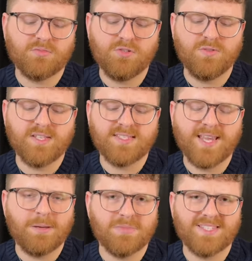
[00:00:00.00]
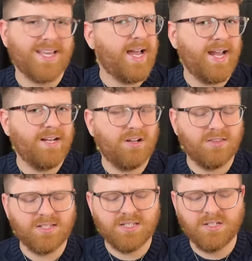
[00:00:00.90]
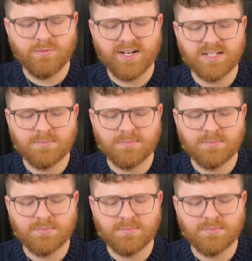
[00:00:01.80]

to the same side on the D-rings,